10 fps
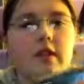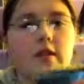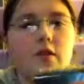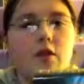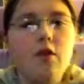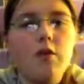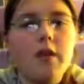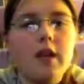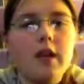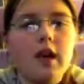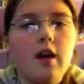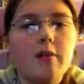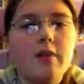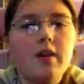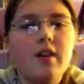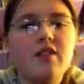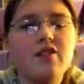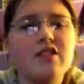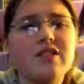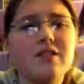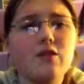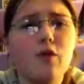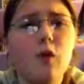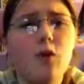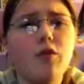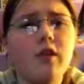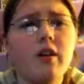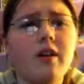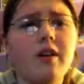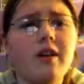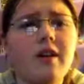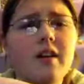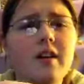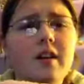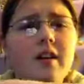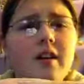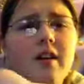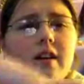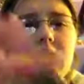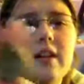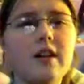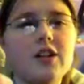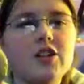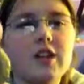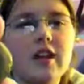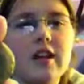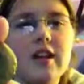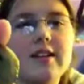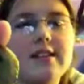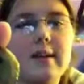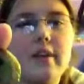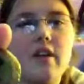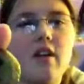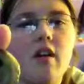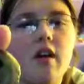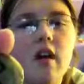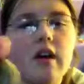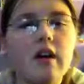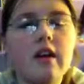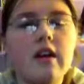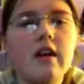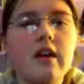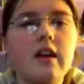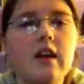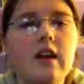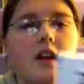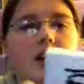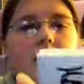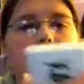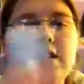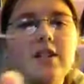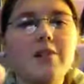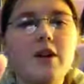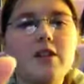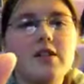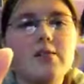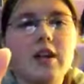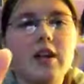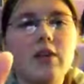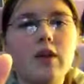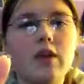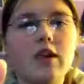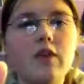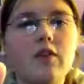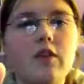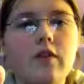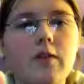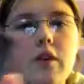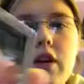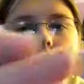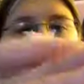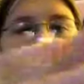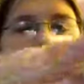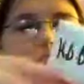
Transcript: if you open it up, there's this little gold ish thing inside with an R on it. And inside the box is a black and white cover of the book and then her